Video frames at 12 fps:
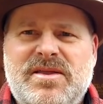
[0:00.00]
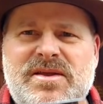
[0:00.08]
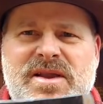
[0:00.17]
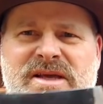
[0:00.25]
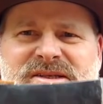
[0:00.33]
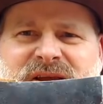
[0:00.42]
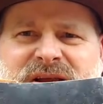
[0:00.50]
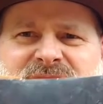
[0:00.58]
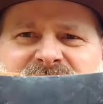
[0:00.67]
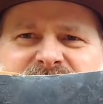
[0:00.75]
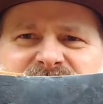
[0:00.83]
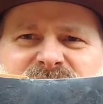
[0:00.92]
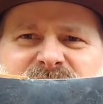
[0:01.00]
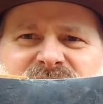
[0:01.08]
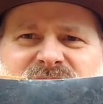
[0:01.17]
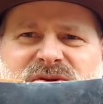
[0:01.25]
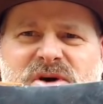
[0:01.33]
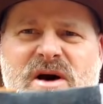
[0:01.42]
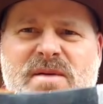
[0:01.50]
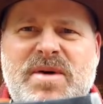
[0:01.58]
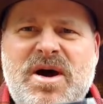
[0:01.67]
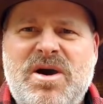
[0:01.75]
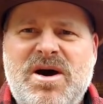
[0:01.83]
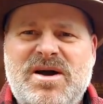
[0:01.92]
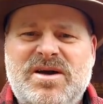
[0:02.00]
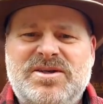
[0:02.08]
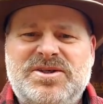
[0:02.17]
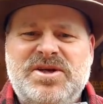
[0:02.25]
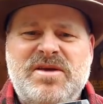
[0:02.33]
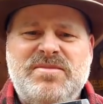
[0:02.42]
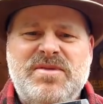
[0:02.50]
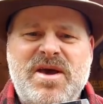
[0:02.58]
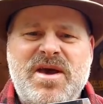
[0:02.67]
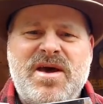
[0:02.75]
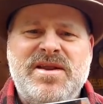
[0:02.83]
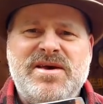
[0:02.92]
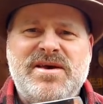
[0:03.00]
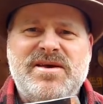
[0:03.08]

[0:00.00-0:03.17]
next thing I noticed was the tomahawk shaped head,